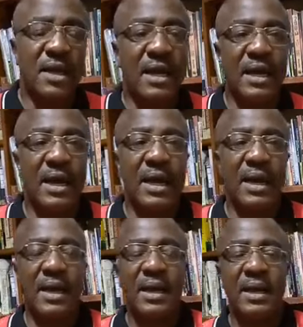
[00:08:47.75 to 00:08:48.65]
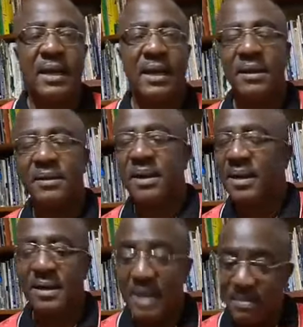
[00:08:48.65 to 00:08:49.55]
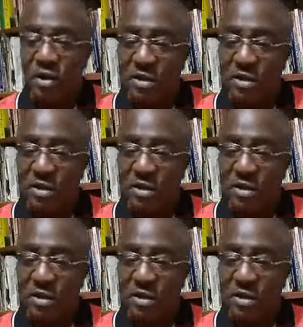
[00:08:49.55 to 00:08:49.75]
Uh, let us